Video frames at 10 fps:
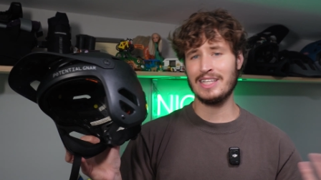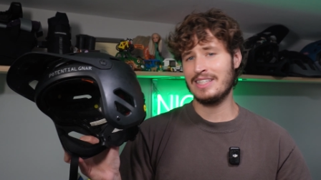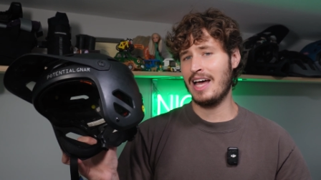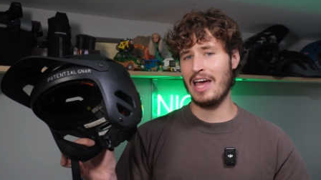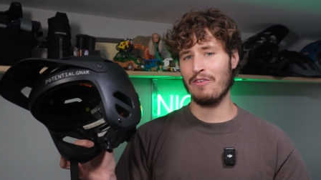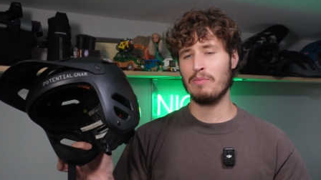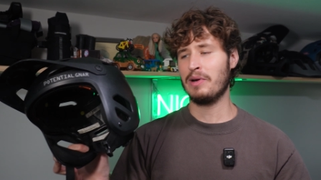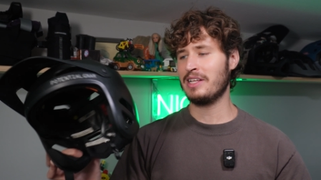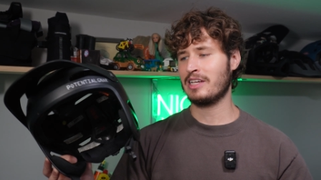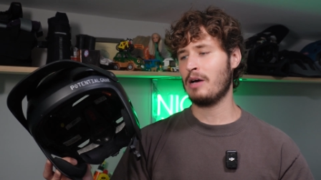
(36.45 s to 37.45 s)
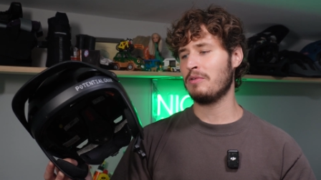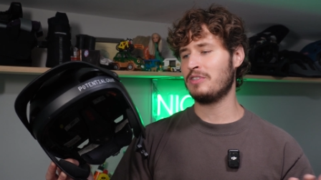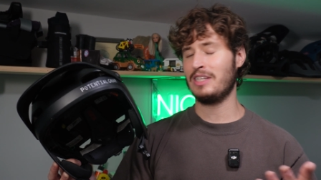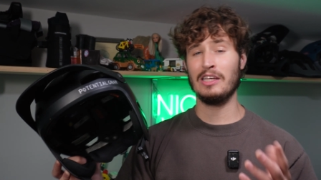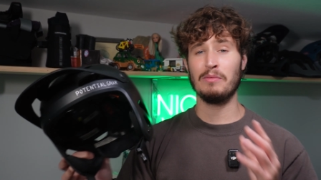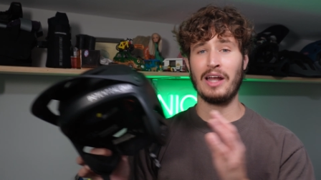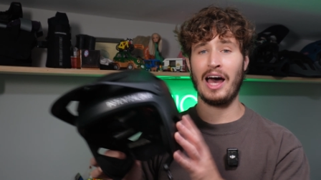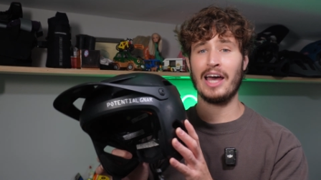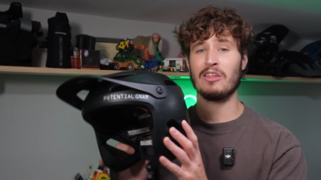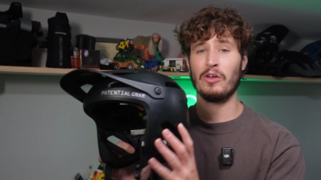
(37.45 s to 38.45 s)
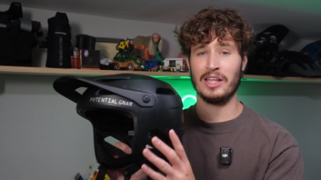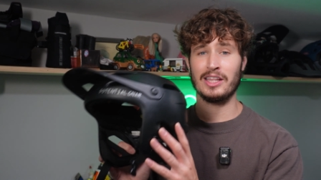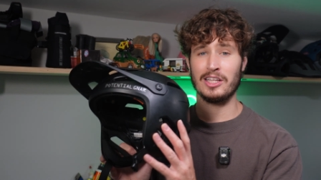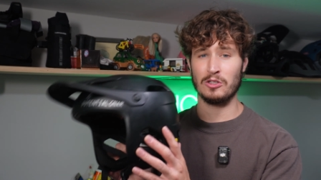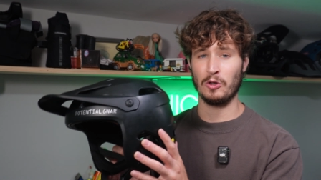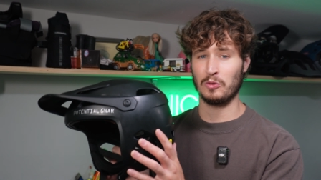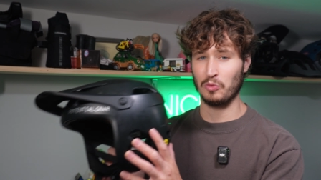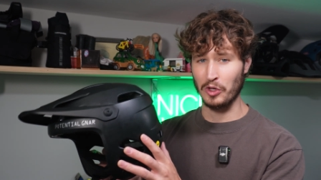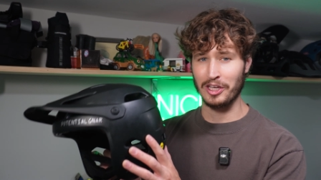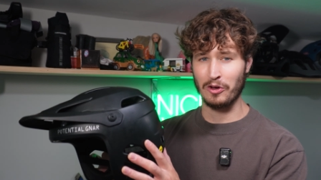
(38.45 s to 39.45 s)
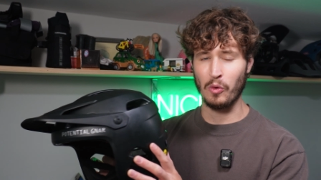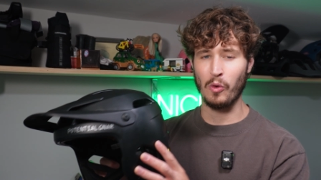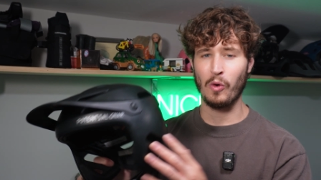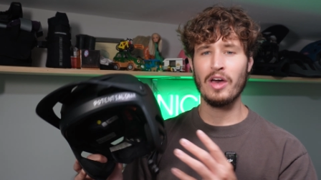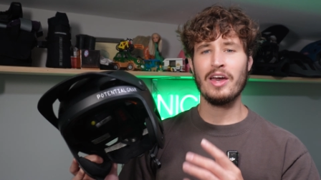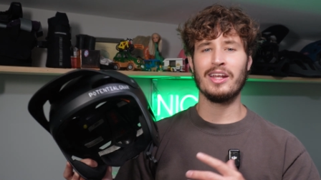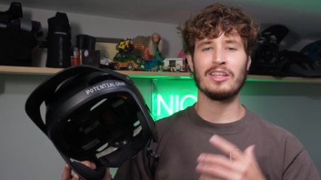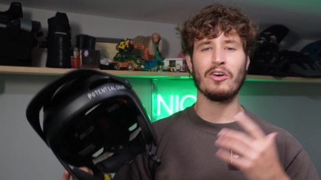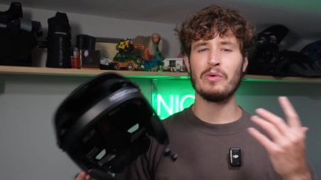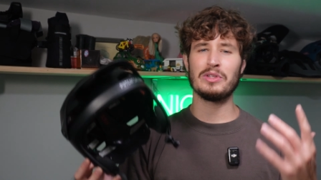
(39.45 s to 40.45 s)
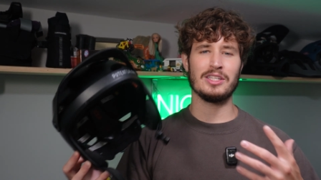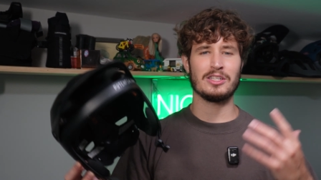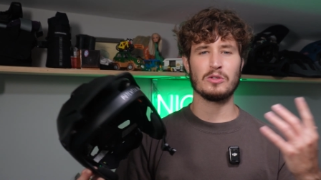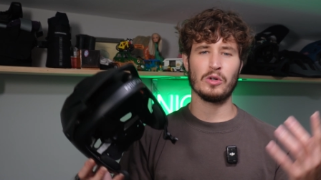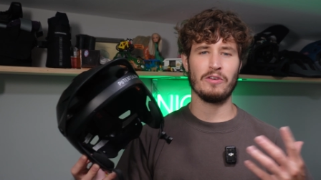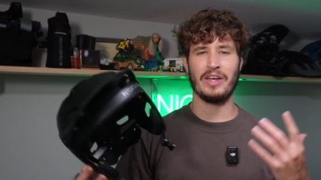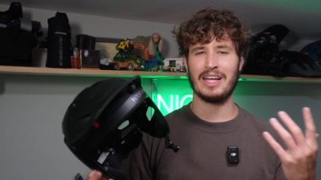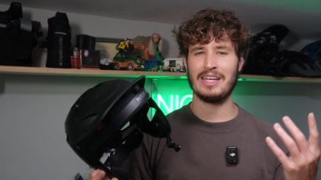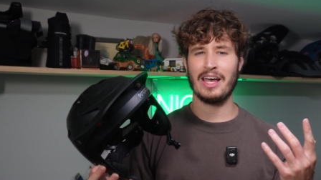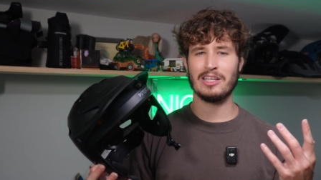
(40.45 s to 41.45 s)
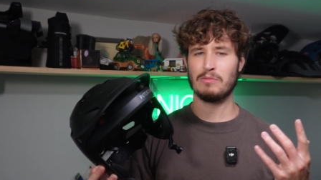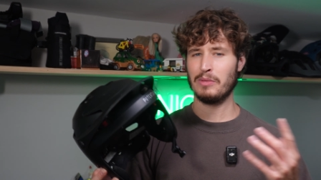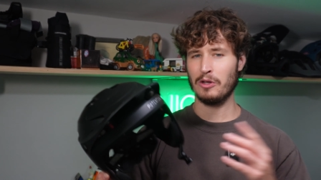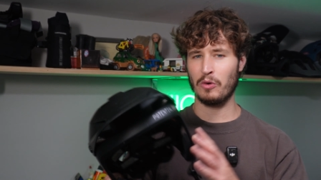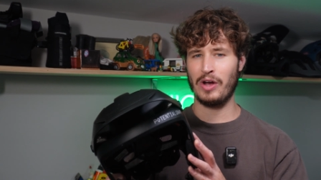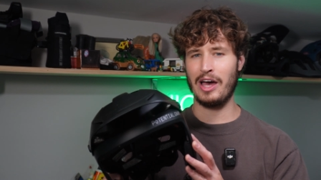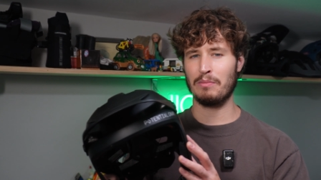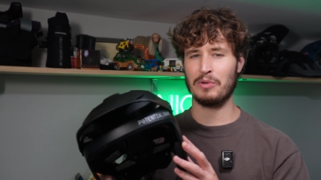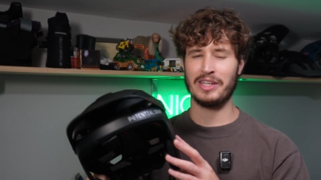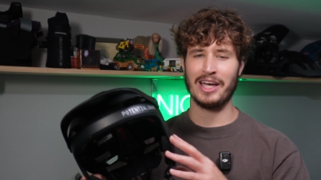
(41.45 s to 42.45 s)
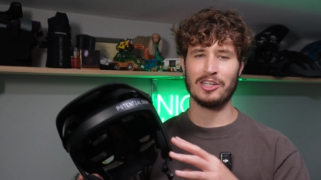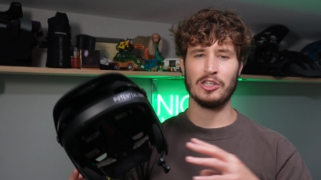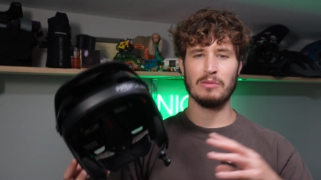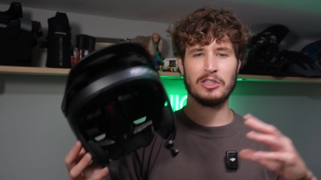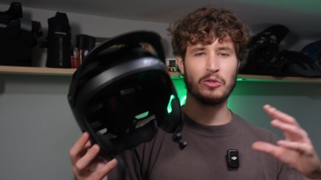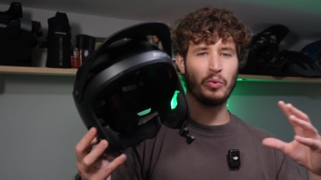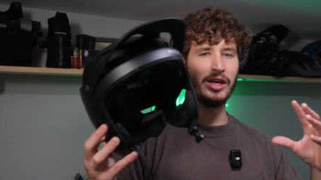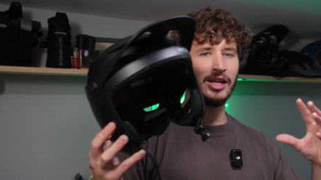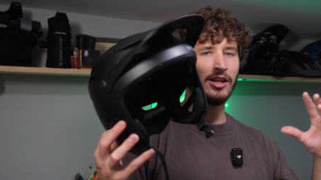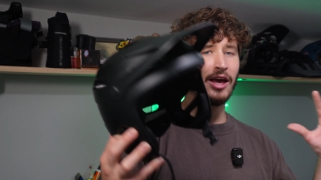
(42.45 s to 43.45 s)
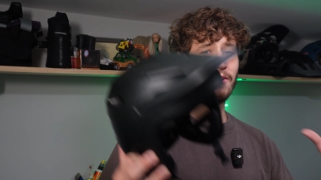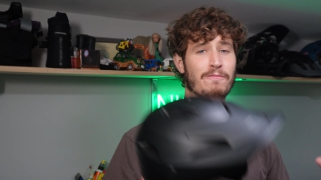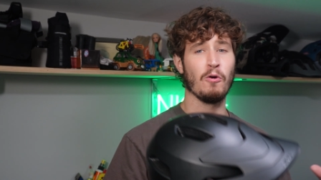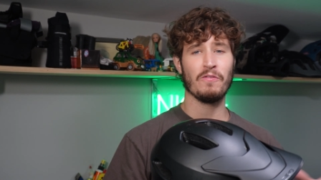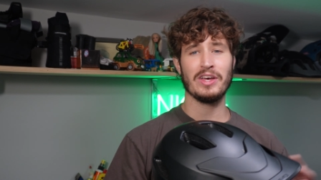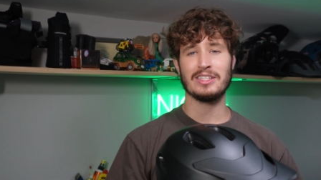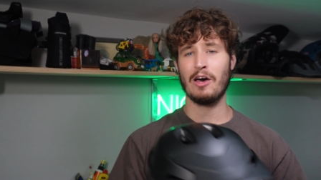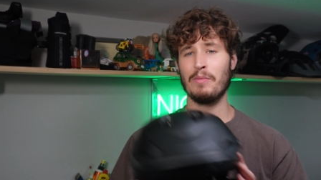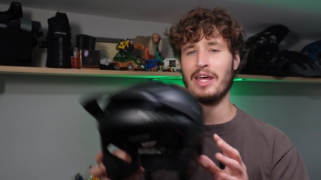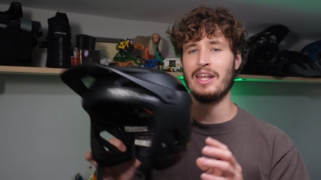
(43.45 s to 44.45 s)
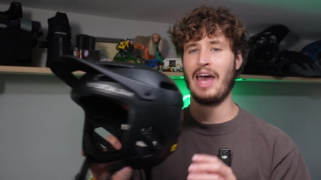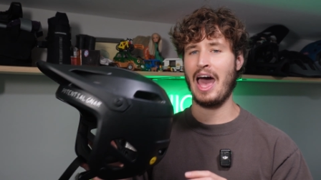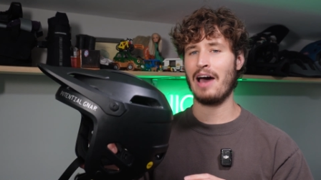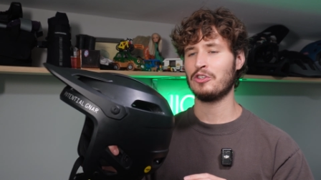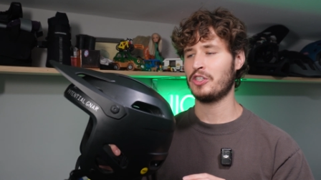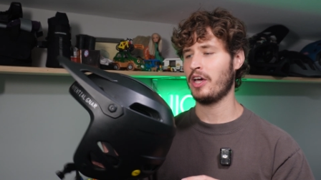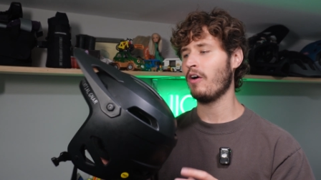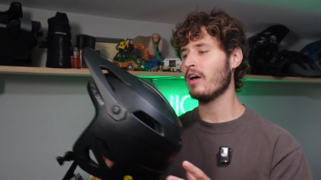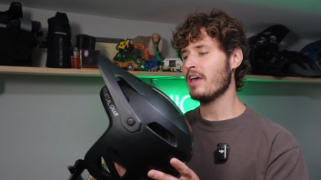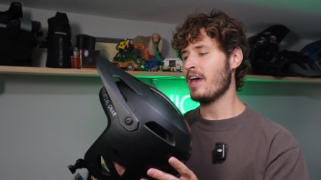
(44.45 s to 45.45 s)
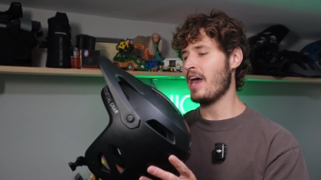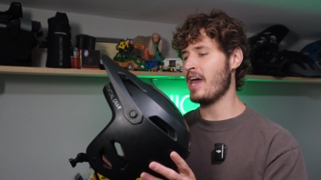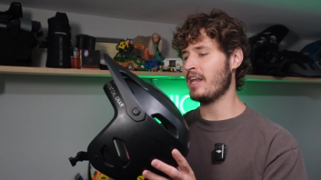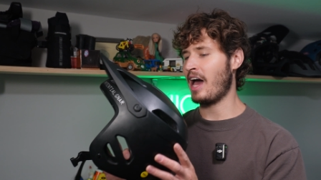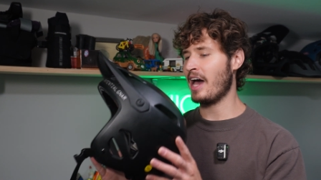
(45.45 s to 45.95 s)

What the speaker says: it's not everybody's cup of tea, but I thought that this looked really cool. And I thought it was this sort of like nice middle ground protection between a full face helmet and a half shell. And